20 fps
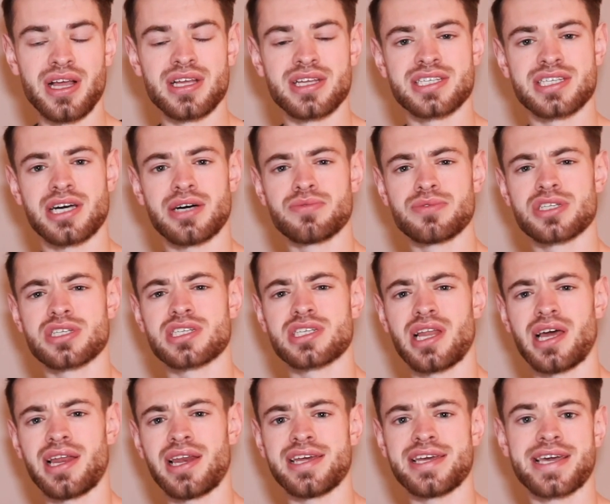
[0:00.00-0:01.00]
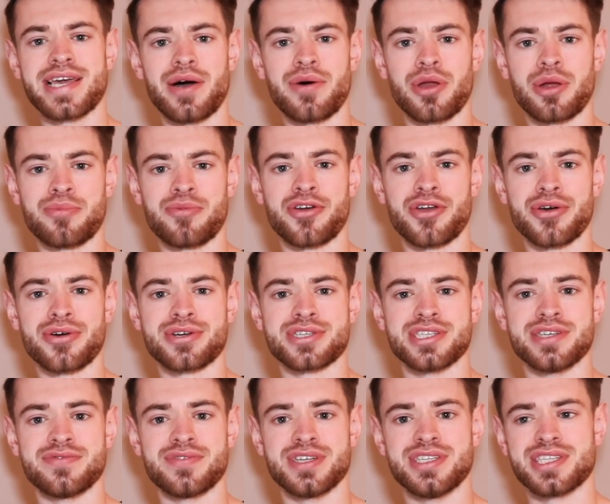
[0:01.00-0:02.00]
Sounds slightly
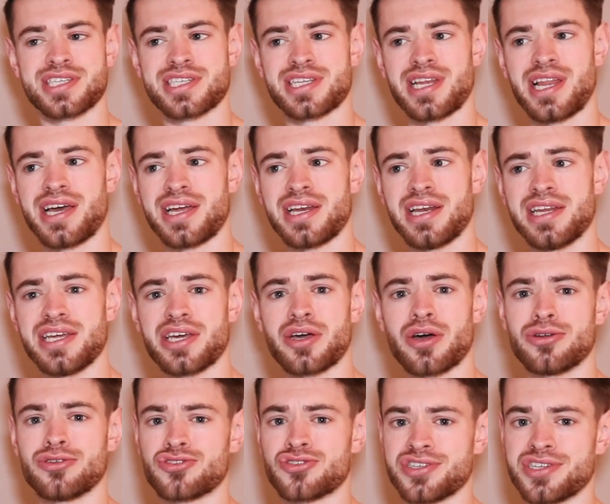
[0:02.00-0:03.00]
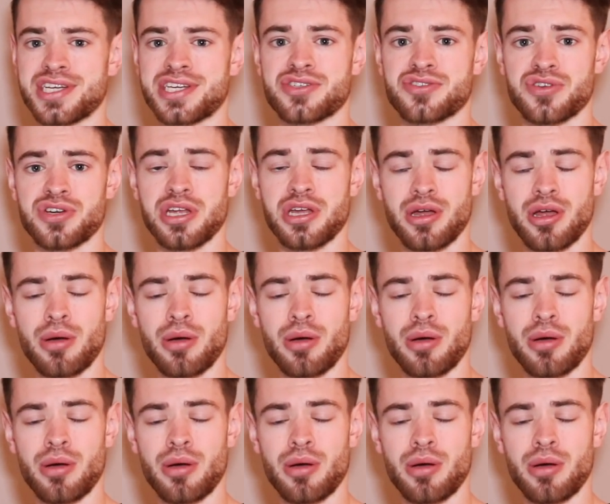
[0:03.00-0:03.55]
counterproductive and slightly contradictory,